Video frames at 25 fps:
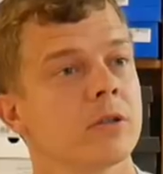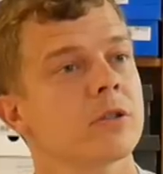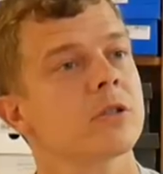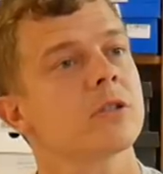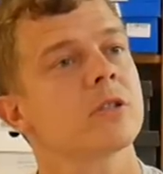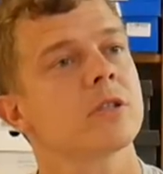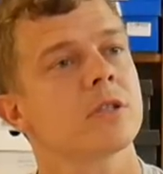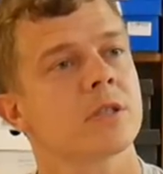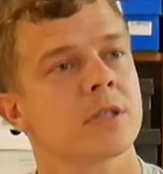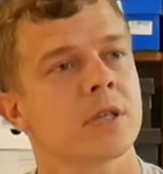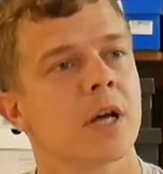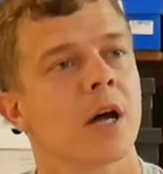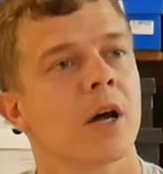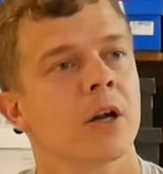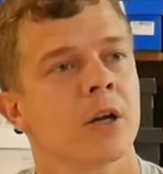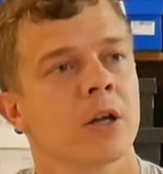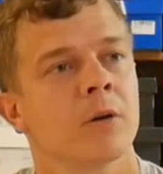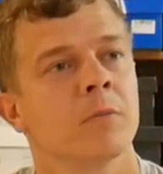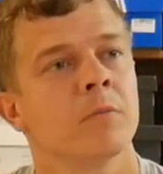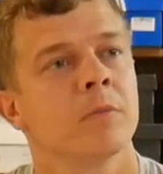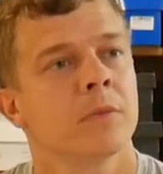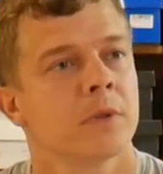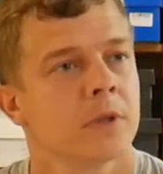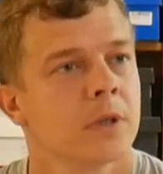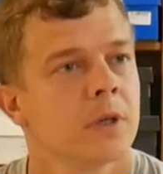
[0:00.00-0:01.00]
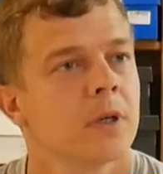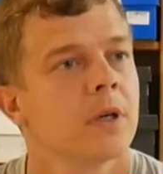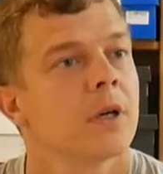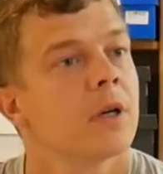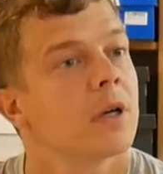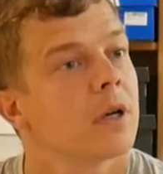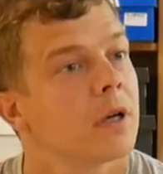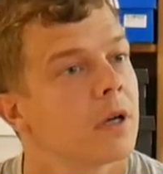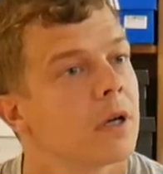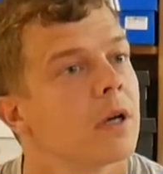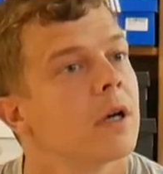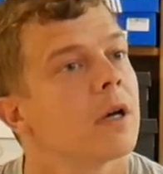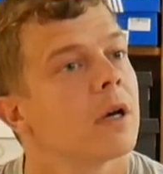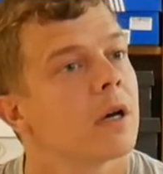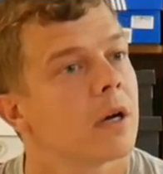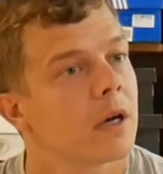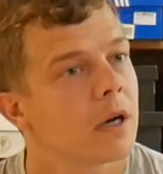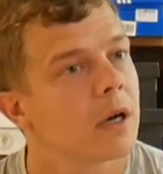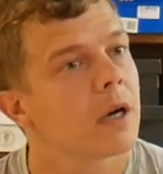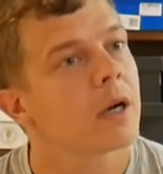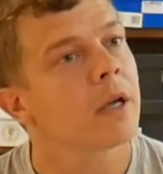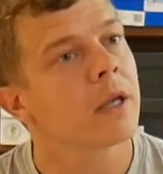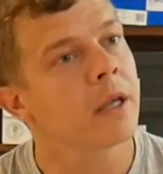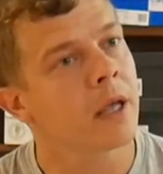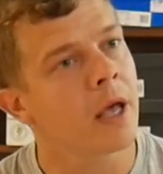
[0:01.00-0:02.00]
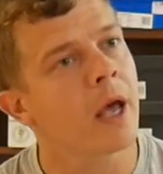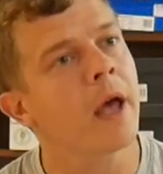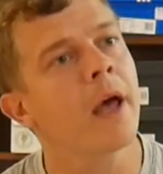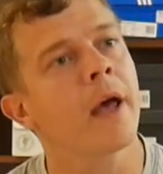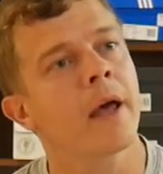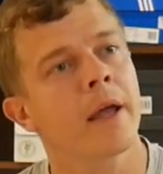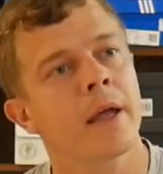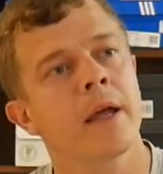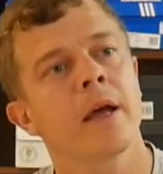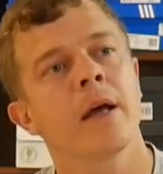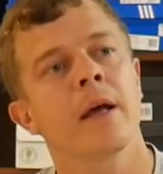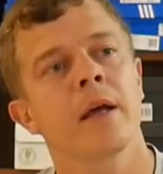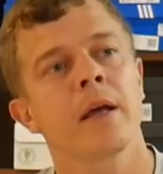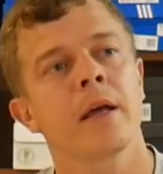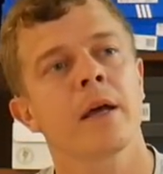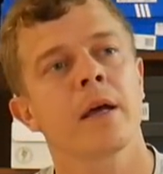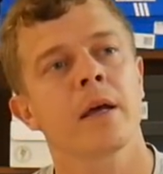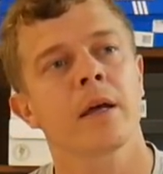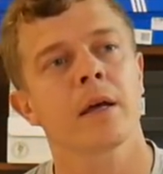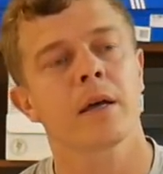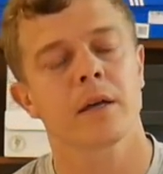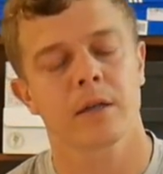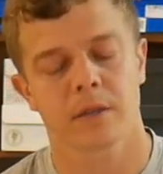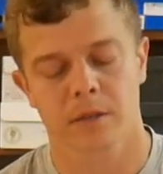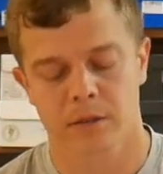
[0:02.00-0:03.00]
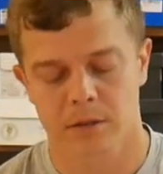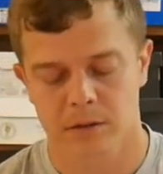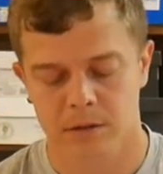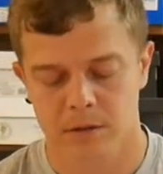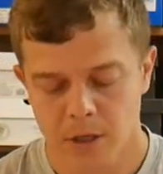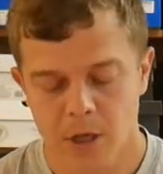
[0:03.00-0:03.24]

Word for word: I'm quite happy to wear them next year. Yeah, yeah, it doesn't yeah, bother yeah. me.